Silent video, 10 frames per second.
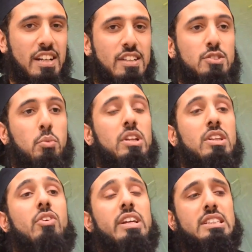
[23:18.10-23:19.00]
So one of the
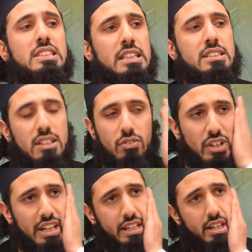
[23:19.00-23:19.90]
greatest things, and
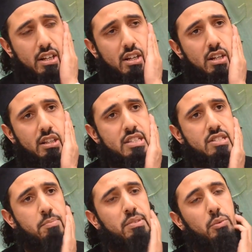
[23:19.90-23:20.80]
really, this is
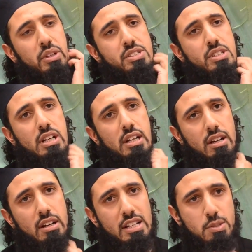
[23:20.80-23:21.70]
something which
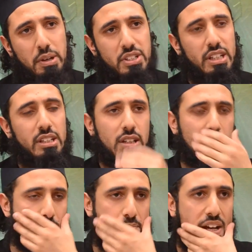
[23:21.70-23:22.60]
especially
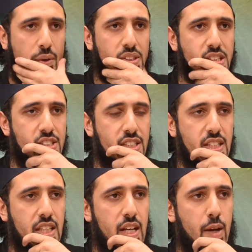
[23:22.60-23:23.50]
our teacher
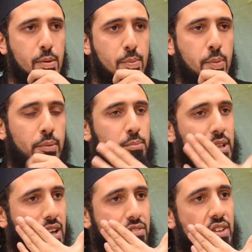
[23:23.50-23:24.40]
Sayyid al-Habib Umar
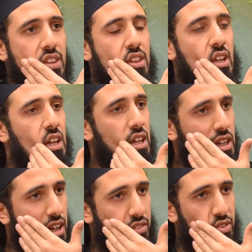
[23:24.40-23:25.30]
bin Hafid,
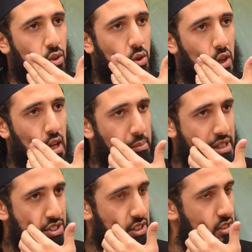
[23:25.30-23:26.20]
Hafidhullah,
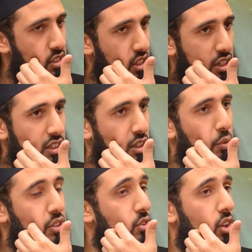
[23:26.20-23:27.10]
mentions, that
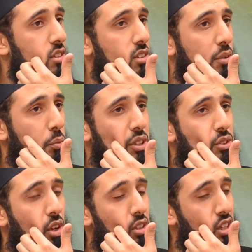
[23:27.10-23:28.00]
we do
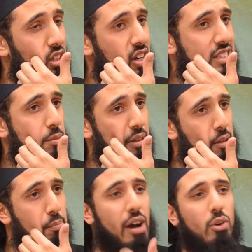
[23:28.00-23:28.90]
not underestimate
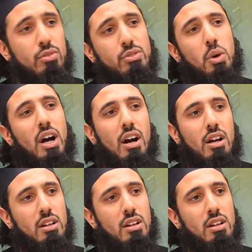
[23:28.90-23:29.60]
the power of dua.